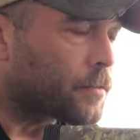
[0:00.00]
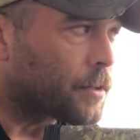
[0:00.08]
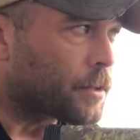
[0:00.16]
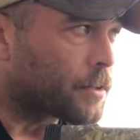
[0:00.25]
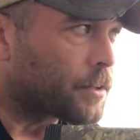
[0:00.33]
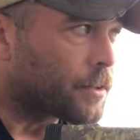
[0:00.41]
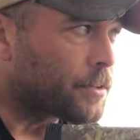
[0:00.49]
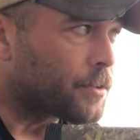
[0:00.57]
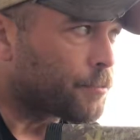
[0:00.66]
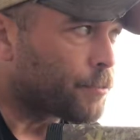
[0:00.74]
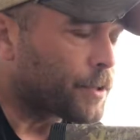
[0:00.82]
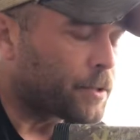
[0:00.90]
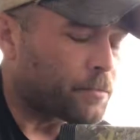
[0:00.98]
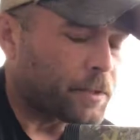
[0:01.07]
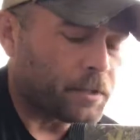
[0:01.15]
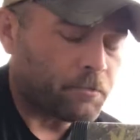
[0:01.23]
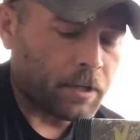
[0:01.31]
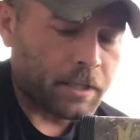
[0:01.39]
gonna send some freedom
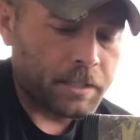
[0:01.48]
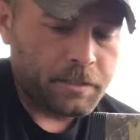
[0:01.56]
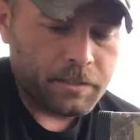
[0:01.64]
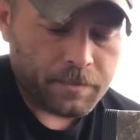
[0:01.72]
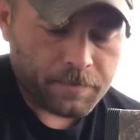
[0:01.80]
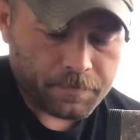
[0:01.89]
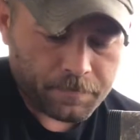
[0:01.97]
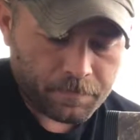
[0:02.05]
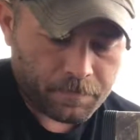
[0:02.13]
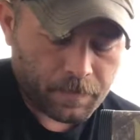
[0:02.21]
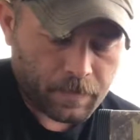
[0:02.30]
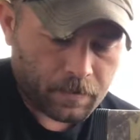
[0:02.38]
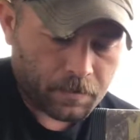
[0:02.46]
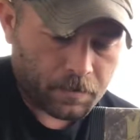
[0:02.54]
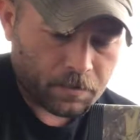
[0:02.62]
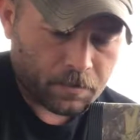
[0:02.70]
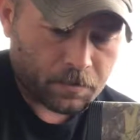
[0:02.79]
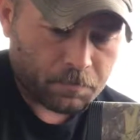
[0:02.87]
down range,
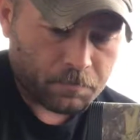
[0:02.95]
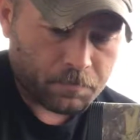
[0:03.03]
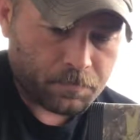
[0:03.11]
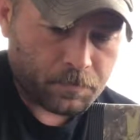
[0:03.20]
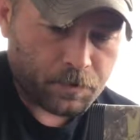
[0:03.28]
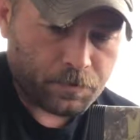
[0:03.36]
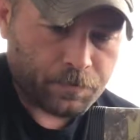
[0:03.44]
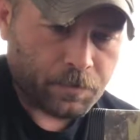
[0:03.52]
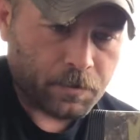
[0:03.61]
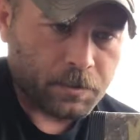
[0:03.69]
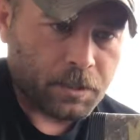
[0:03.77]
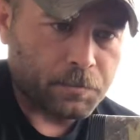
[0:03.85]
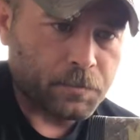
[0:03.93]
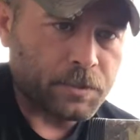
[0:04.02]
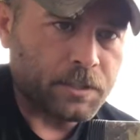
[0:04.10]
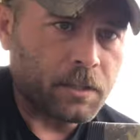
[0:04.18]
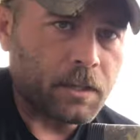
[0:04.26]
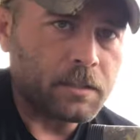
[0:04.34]
do the first couple
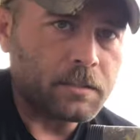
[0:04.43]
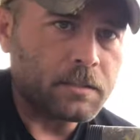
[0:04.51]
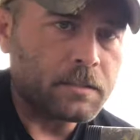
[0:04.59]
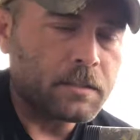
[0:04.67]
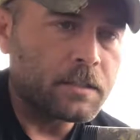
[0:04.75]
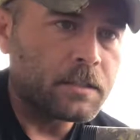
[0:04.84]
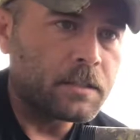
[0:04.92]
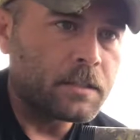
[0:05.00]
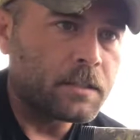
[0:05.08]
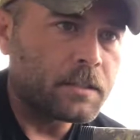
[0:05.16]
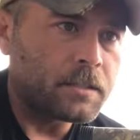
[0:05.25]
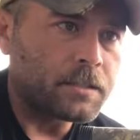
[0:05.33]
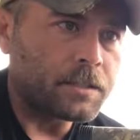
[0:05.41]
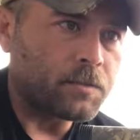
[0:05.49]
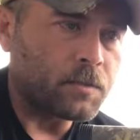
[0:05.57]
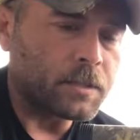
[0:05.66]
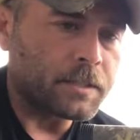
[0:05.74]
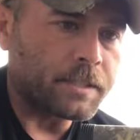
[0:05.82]
shots, see
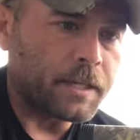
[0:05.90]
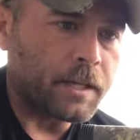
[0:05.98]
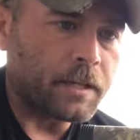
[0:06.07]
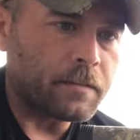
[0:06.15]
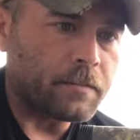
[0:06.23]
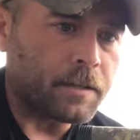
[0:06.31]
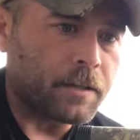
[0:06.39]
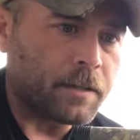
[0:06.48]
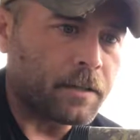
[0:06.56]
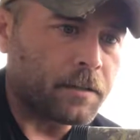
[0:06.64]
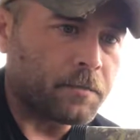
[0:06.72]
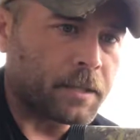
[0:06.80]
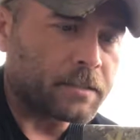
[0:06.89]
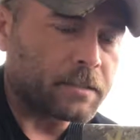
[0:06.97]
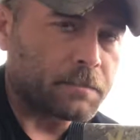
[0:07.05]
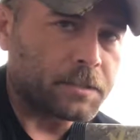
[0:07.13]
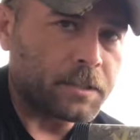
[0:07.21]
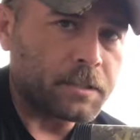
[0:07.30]
where it's at, and make
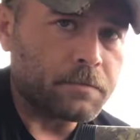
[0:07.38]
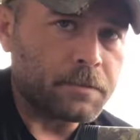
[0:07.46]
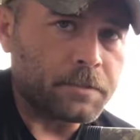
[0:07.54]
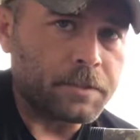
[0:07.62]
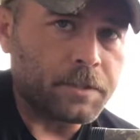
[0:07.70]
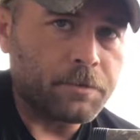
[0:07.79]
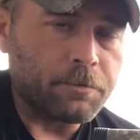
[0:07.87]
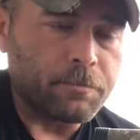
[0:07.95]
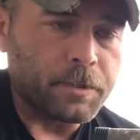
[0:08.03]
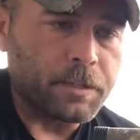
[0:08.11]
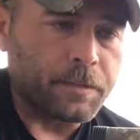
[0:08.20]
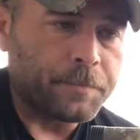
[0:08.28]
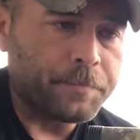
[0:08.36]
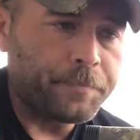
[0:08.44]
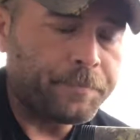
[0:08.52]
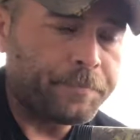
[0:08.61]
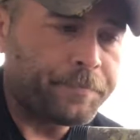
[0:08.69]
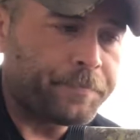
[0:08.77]
some adjustments and go from there.
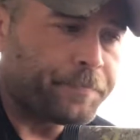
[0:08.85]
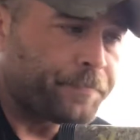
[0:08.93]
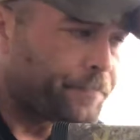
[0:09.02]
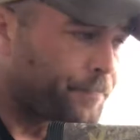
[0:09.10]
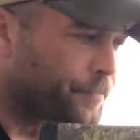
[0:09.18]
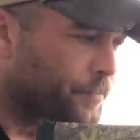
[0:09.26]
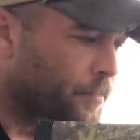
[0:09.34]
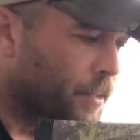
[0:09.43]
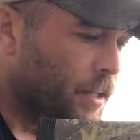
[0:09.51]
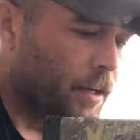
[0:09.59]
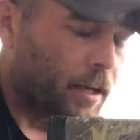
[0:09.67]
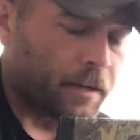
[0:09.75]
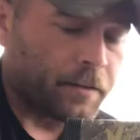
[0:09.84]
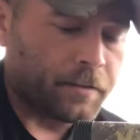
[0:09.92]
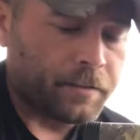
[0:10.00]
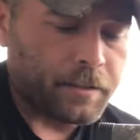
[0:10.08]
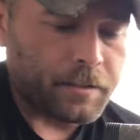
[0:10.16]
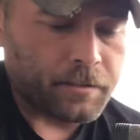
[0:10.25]
And
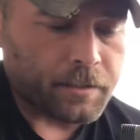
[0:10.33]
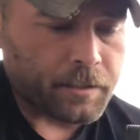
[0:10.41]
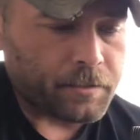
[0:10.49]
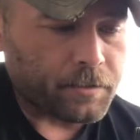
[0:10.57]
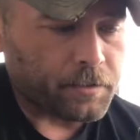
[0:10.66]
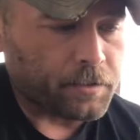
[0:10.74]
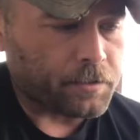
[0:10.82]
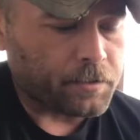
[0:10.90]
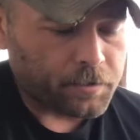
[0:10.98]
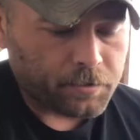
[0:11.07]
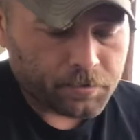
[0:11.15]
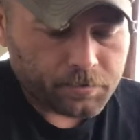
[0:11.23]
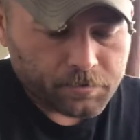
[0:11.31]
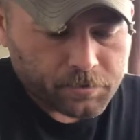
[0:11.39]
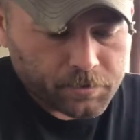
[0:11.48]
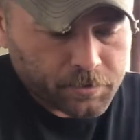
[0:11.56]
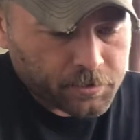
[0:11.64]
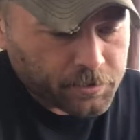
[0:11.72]
yes, as y'all can tell,
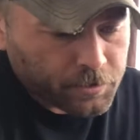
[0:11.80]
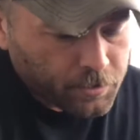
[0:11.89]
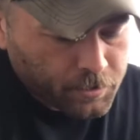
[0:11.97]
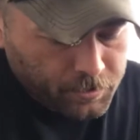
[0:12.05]
this is